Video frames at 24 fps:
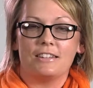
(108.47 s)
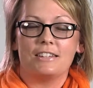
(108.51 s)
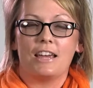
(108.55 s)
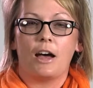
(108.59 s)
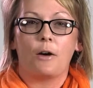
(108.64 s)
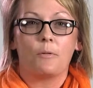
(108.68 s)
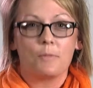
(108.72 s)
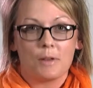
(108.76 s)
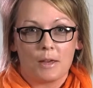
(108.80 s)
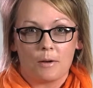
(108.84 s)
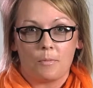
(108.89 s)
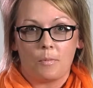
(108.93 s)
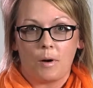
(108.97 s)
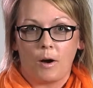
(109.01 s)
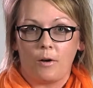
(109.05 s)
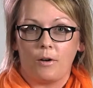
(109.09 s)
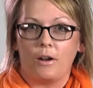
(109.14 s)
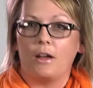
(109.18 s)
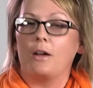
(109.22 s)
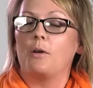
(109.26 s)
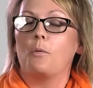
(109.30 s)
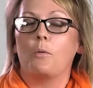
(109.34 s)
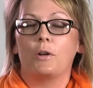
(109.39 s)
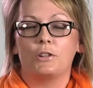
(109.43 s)
Tell me about
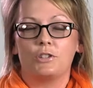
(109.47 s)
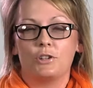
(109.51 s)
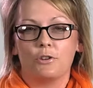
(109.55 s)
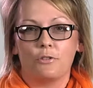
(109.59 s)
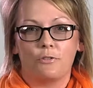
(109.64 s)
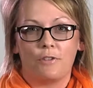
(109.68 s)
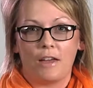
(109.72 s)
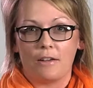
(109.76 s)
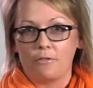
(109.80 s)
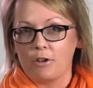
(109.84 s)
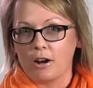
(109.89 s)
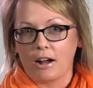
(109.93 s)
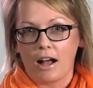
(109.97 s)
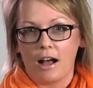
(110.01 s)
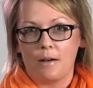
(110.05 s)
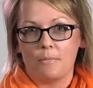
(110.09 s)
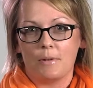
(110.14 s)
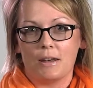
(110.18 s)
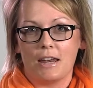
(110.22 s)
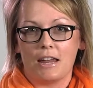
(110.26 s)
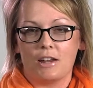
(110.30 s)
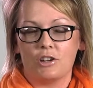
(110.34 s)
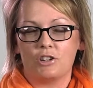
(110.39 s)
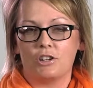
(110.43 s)
it. What's your favorite
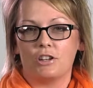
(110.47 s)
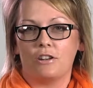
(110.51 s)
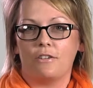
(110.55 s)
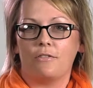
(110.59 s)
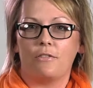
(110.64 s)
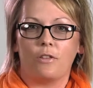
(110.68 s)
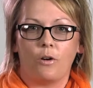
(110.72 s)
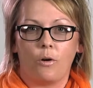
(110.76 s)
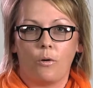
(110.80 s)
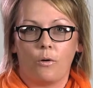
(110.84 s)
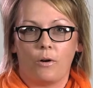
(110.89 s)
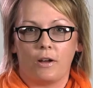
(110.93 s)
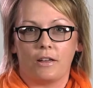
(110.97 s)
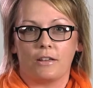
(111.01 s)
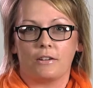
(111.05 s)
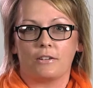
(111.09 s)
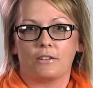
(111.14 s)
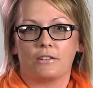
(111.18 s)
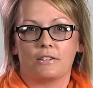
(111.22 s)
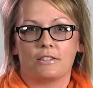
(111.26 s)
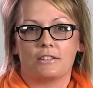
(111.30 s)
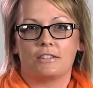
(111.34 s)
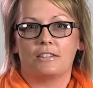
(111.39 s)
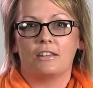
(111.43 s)
combination of the
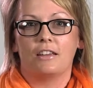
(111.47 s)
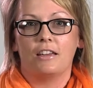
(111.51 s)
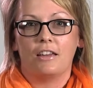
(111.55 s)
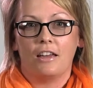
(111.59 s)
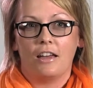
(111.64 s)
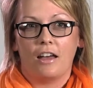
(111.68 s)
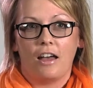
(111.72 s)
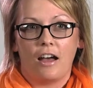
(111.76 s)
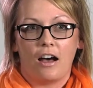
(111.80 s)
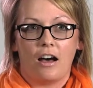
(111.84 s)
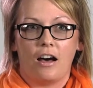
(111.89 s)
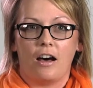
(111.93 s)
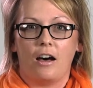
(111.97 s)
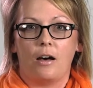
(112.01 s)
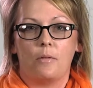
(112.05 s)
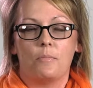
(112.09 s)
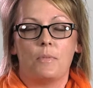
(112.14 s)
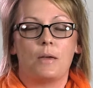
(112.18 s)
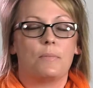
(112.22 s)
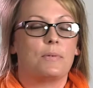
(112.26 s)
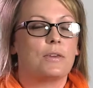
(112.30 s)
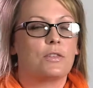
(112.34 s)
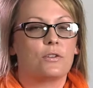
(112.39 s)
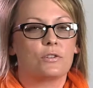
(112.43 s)
oils? Uh,
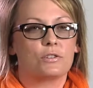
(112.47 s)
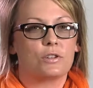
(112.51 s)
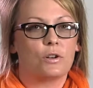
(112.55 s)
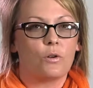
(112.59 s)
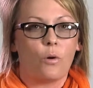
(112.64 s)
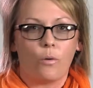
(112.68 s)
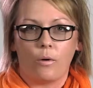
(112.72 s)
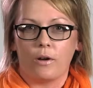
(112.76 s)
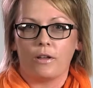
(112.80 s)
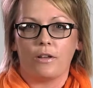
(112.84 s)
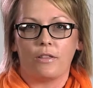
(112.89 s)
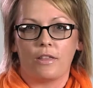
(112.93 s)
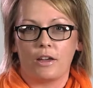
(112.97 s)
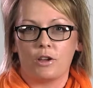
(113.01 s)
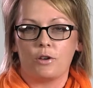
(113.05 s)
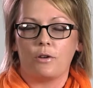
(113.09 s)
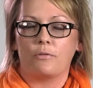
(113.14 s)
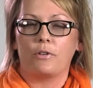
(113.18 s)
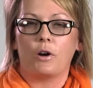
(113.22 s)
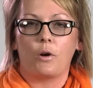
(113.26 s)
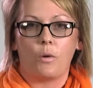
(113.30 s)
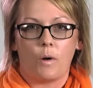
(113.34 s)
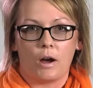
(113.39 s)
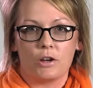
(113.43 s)
maybe there's an oil that you
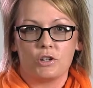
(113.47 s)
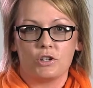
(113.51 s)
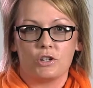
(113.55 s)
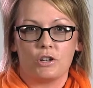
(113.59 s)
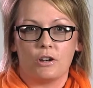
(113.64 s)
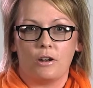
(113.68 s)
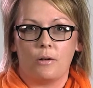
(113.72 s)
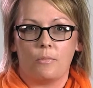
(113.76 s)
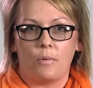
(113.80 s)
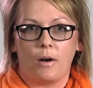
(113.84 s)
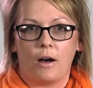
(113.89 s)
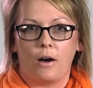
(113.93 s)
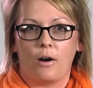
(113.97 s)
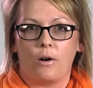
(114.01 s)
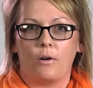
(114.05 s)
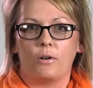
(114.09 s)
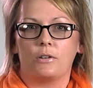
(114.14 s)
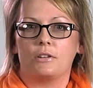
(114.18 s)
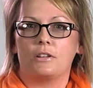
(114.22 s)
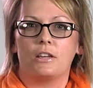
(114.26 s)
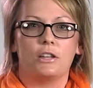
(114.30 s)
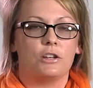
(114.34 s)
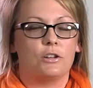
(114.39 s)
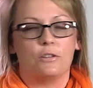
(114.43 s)
have a question
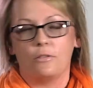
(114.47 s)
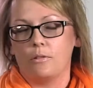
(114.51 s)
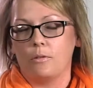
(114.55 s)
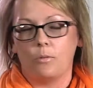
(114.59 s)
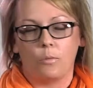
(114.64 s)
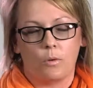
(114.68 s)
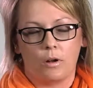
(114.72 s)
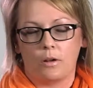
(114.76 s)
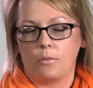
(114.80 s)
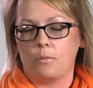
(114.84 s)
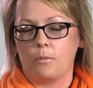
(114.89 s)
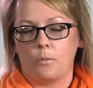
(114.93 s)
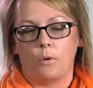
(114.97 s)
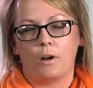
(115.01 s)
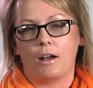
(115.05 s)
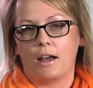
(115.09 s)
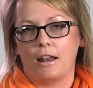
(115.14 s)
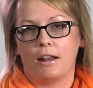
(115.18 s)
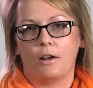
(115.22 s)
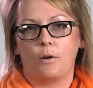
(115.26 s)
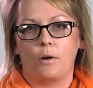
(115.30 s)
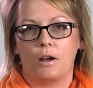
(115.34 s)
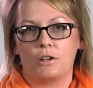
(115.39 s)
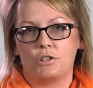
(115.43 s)
about. Can you, what, what
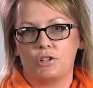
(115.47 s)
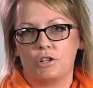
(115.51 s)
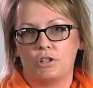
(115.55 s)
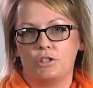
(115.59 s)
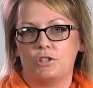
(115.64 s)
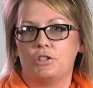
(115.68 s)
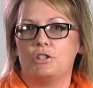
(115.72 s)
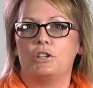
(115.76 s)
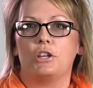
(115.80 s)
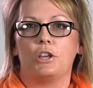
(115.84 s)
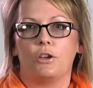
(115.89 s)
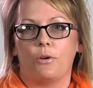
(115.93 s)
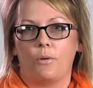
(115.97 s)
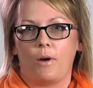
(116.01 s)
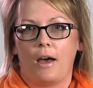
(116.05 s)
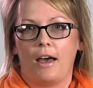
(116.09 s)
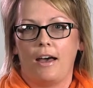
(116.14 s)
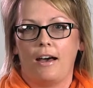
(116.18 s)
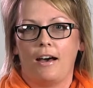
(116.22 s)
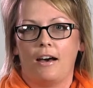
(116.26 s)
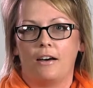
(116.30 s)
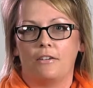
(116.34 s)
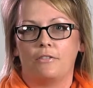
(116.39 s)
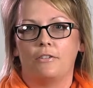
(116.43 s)
kind of questions do you
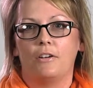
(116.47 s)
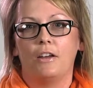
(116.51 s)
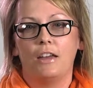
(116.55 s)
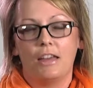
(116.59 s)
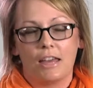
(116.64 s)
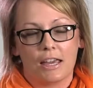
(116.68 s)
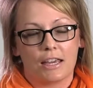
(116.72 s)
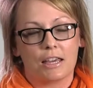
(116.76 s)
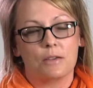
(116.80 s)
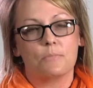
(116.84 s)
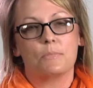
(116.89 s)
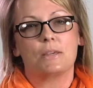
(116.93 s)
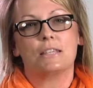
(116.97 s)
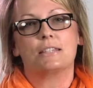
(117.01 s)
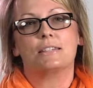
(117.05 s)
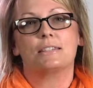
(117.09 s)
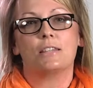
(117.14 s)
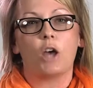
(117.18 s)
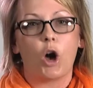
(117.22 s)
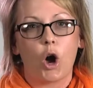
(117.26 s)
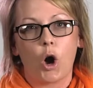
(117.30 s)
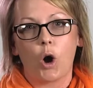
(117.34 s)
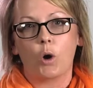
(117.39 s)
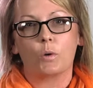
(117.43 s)
have? It can be
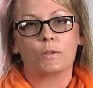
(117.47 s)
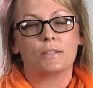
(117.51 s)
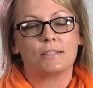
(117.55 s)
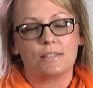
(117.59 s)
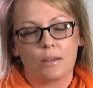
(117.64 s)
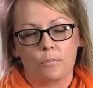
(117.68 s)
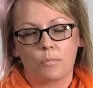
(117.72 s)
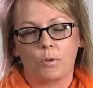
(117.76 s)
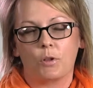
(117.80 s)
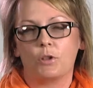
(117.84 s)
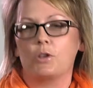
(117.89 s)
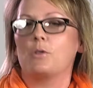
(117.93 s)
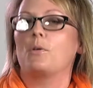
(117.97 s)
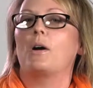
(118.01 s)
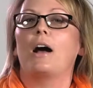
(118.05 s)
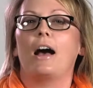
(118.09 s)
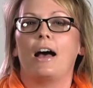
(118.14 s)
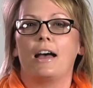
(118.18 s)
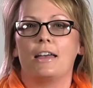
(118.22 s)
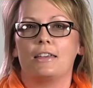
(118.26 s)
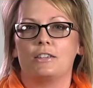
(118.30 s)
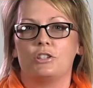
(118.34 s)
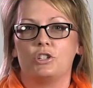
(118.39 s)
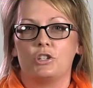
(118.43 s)
so simple, you
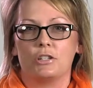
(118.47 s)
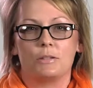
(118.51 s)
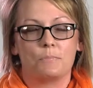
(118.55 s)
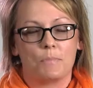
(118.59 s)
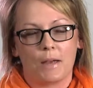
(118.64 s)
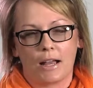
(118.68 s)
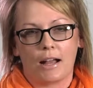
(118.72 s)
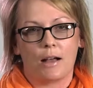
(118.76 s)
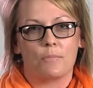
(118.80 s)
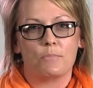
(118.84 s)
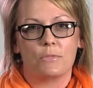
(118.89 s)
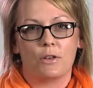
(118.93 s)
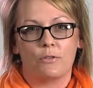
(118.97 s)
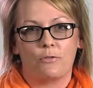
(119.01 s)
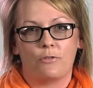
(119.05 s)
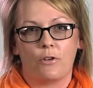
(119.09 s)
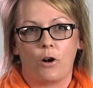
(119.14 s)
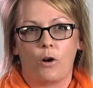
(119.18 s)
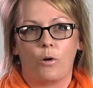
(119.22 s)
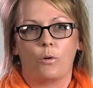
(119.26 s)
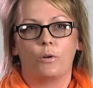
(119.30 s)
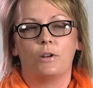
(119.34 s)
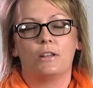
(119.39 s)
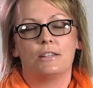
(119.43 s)
guys. Just pick up the
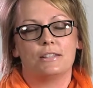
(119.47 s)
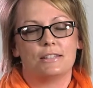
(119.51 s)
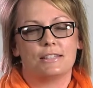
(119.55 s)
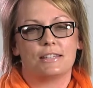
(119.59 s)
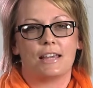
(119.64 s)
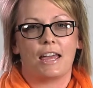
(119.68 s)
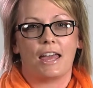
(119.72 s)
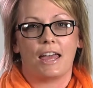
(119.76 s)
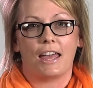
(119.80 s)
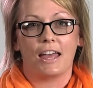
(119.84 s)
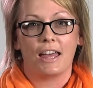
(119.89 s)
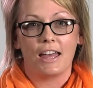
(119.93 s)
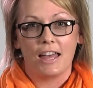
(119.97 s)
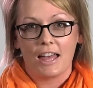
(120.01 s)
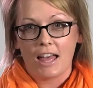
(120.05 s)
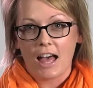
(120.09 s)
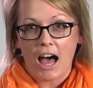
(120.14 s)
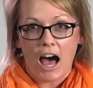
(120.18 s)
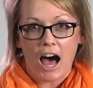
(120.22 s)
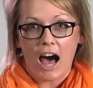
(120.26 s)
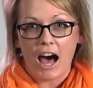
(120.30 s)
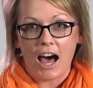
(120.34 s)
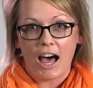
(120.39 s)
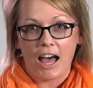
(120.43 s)
phone and say,
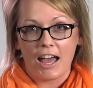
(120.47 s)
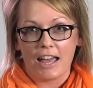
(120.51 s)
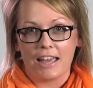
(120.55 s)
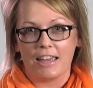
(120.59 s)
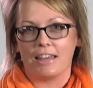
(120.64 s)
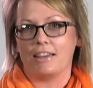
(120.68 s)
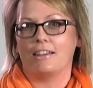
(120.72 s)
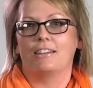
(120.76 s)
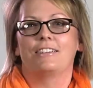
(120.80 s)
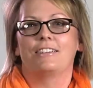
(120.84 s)
Hi!